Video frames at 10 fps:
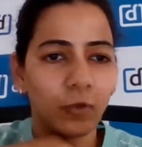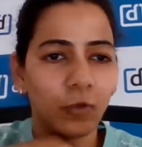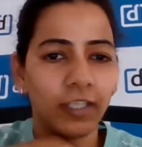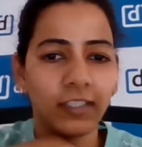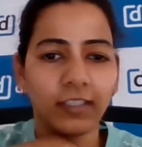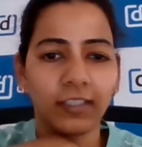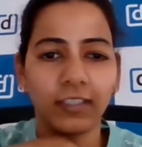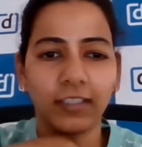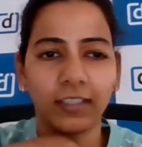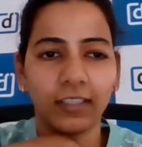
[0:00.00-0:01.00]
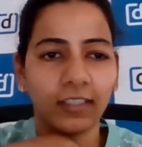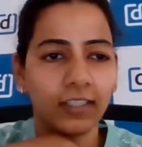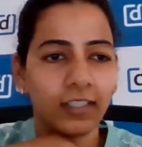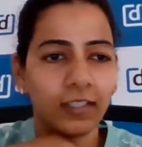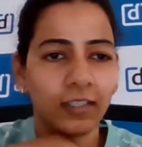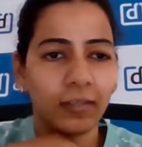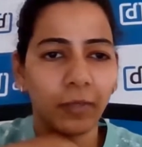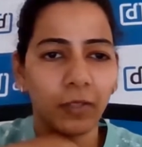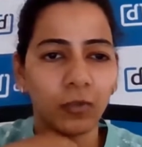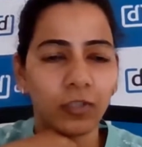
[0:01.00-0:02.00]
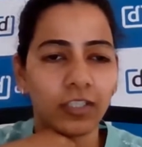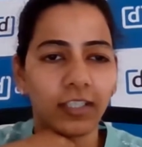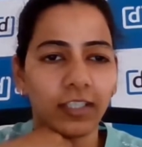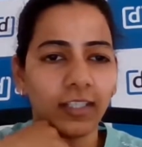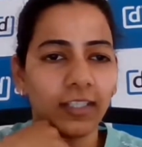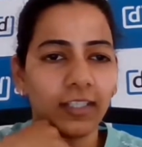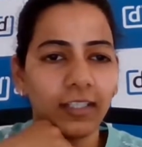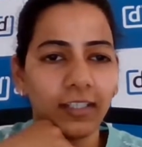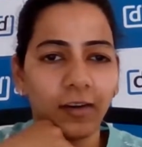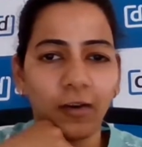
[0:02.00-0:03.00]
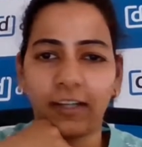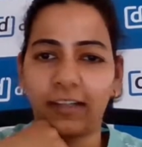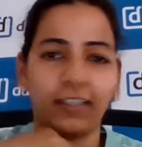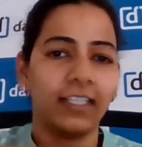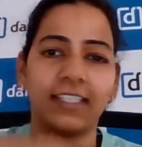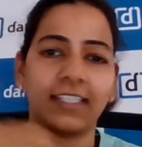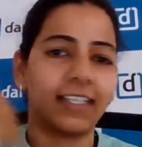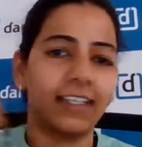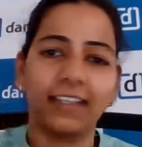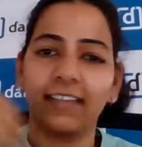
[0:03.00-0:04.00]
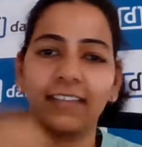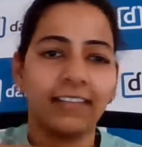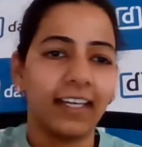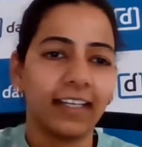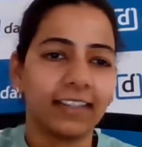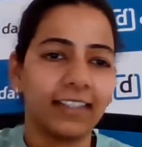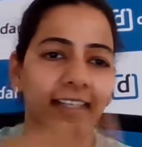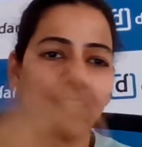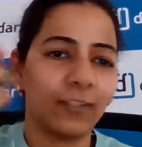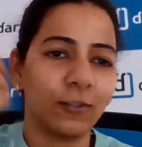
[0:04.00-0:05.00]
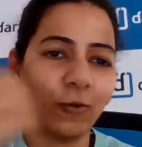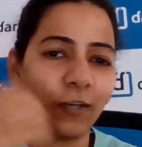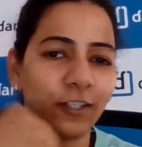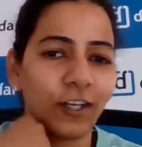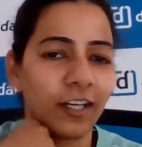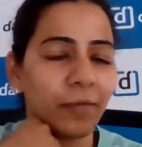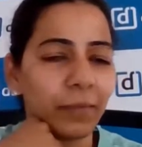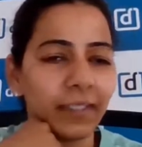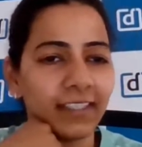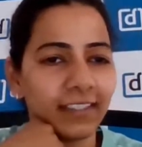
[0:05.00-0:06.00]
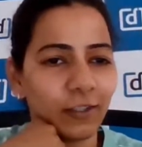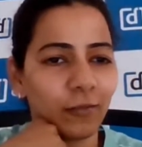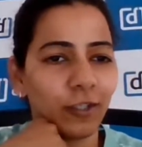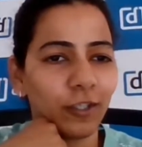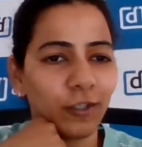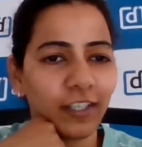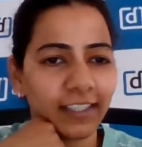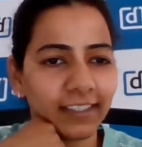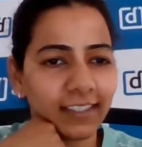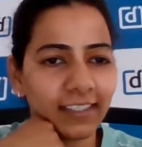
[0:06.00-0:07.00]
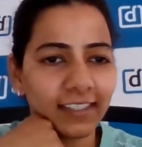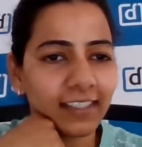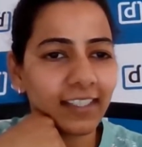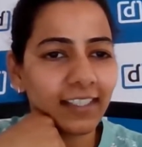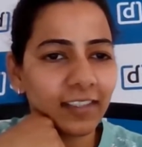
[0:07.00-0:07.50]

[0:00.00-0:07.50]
Rohit, Manoj, or it's still like central to what your company is or what your organization is?